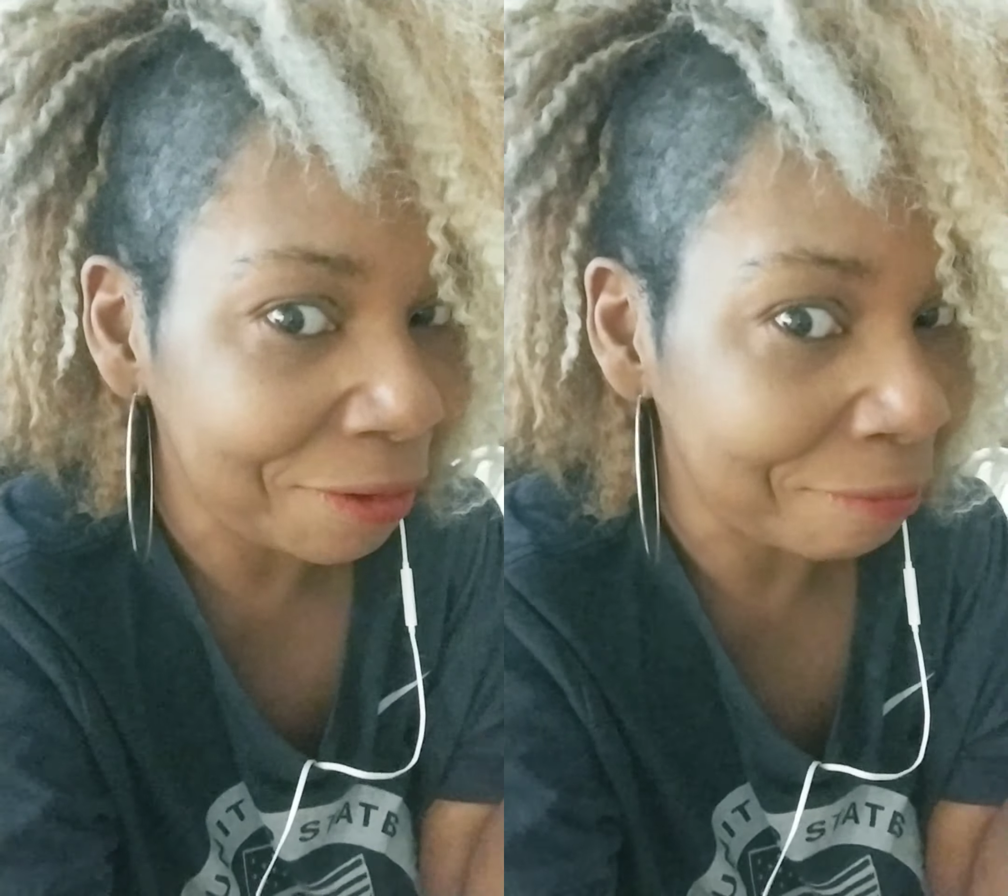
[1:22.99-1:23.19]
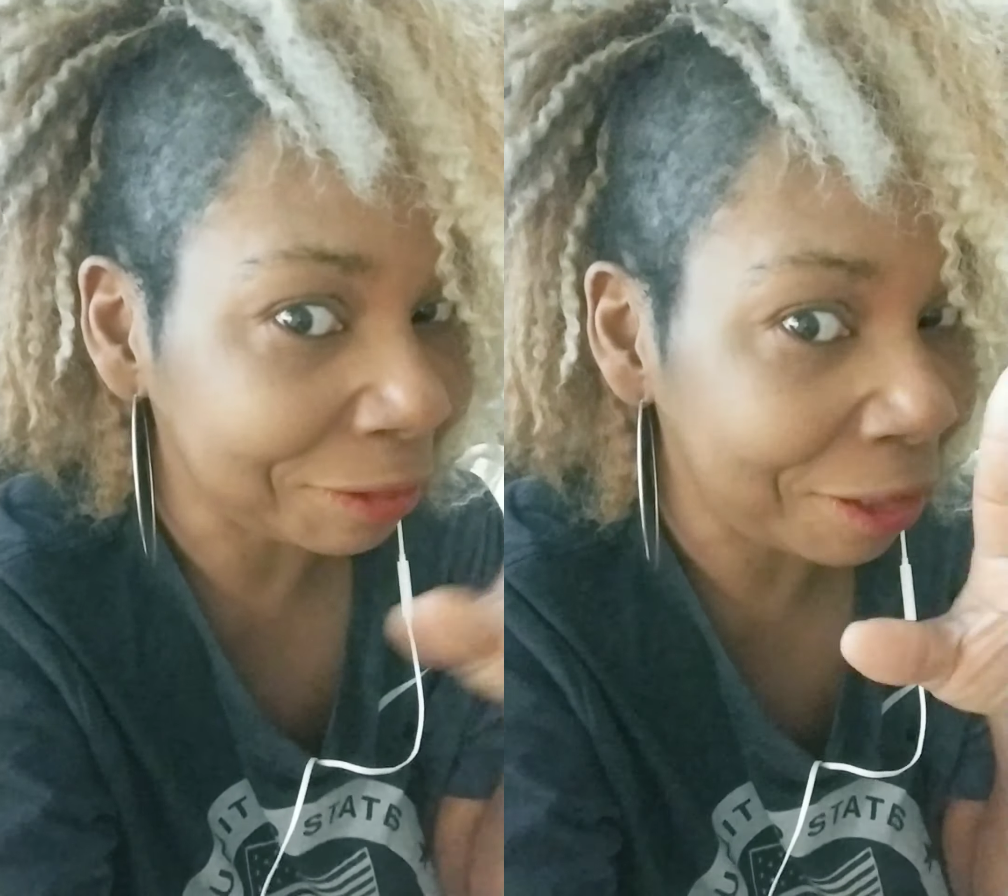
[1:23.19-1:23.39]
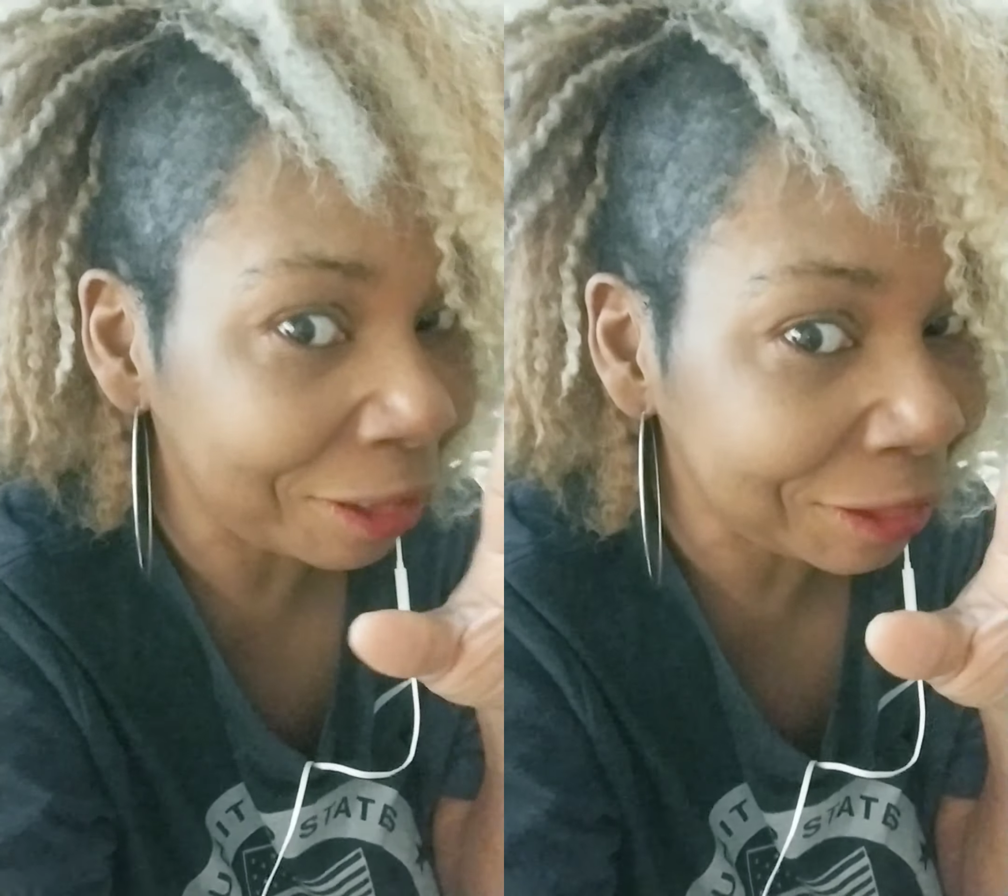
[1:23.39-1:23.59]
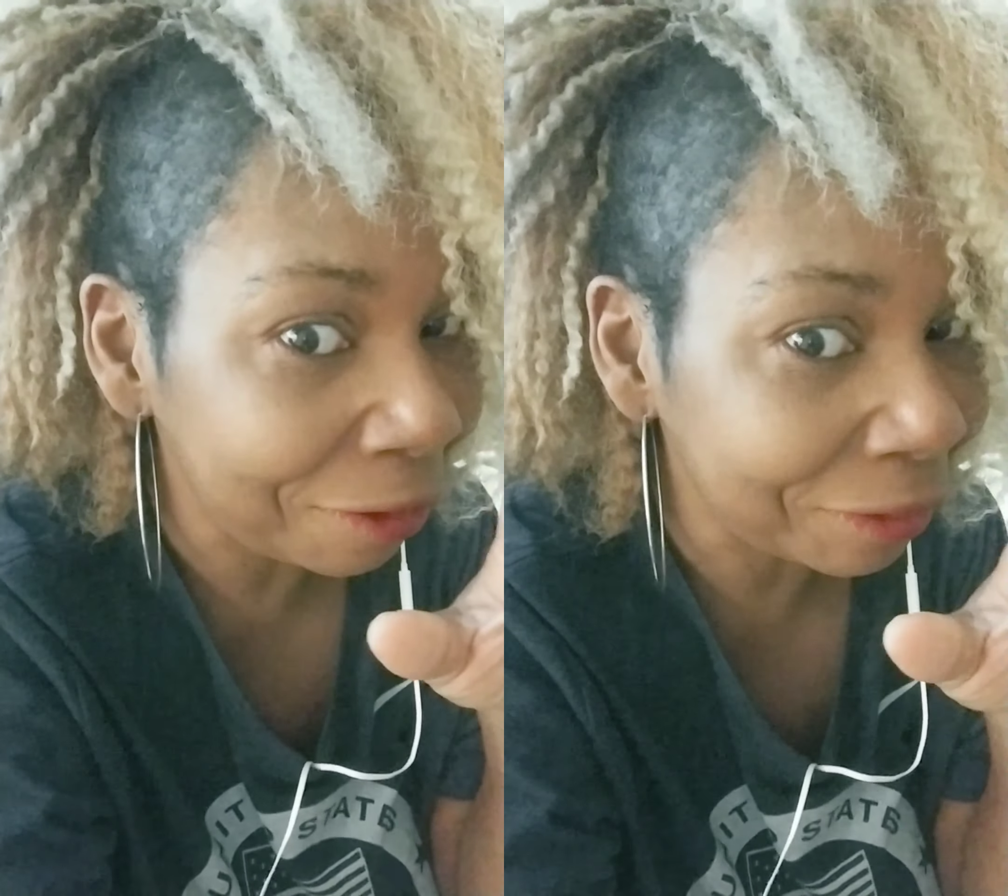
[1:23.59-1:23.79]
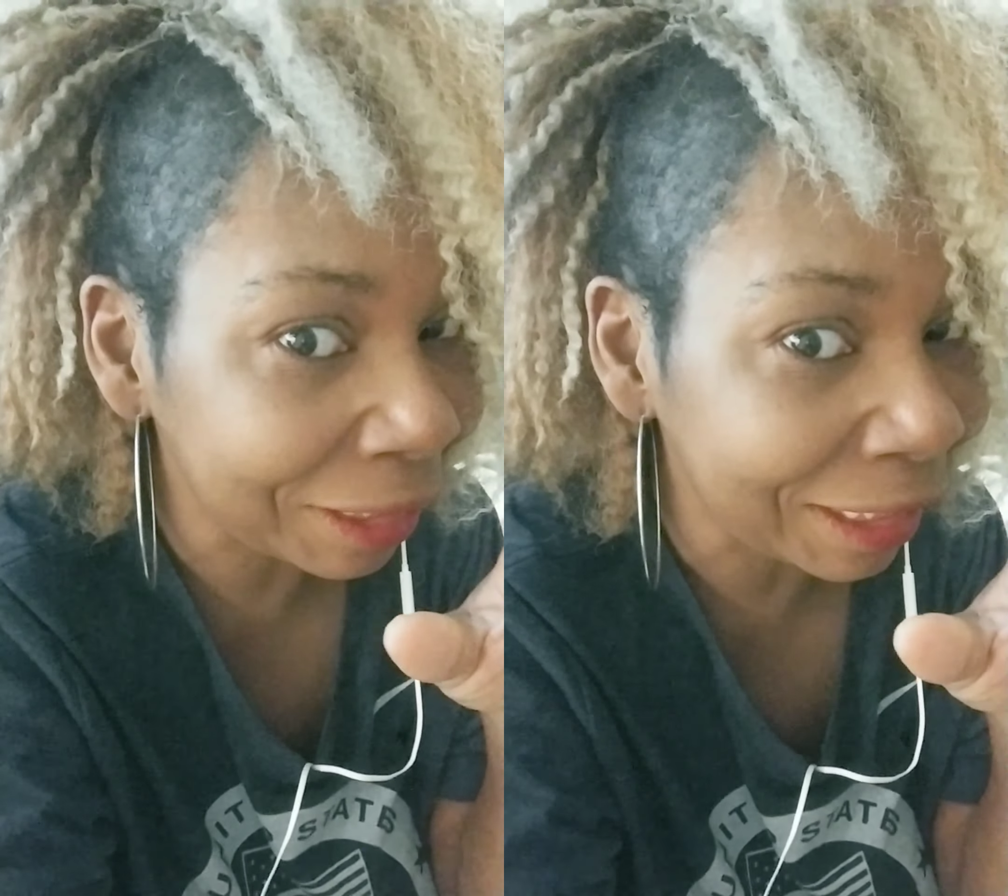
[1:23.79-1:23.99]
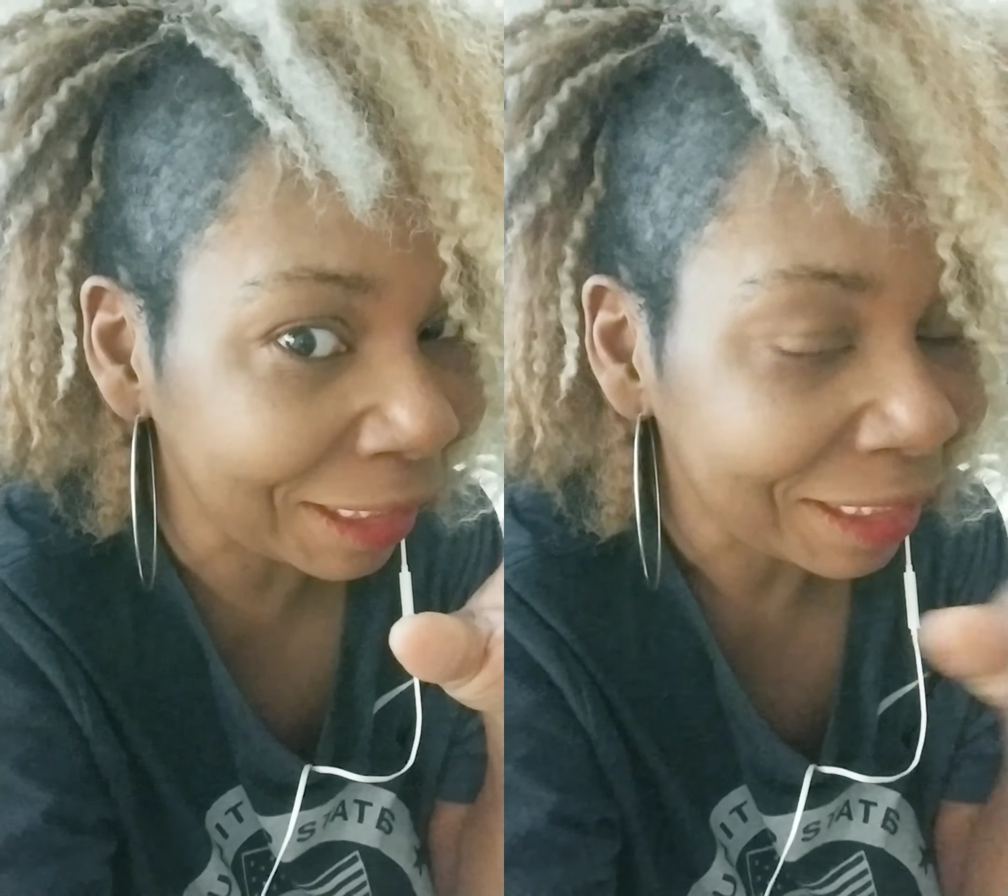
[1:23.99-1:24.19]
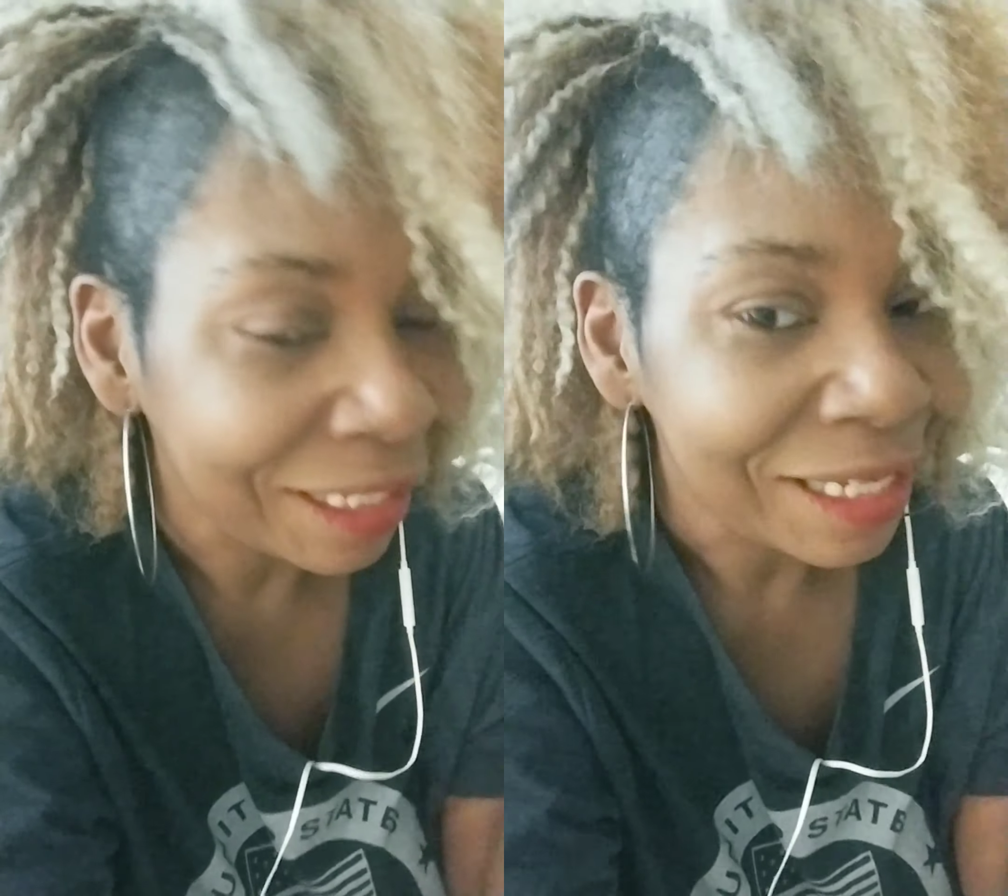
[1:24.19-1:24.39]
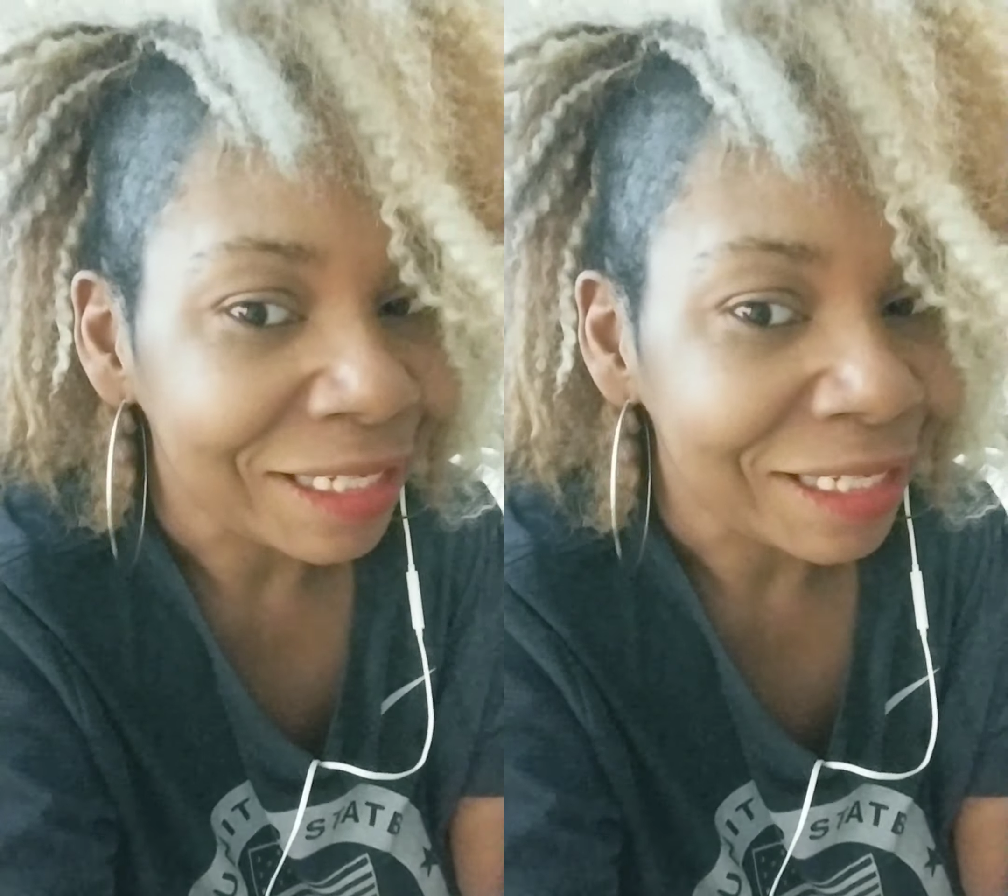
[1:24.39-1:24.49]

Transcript: I'm sorry, Toni.